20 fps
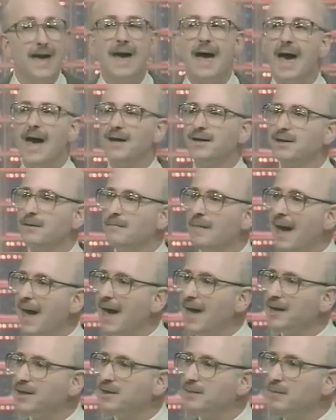and
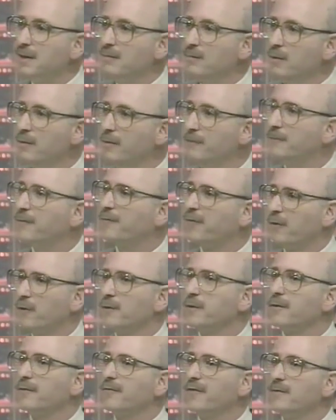demand to be moved
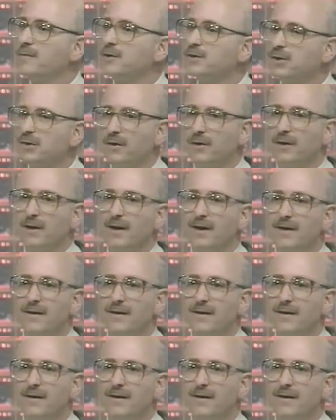further from the story,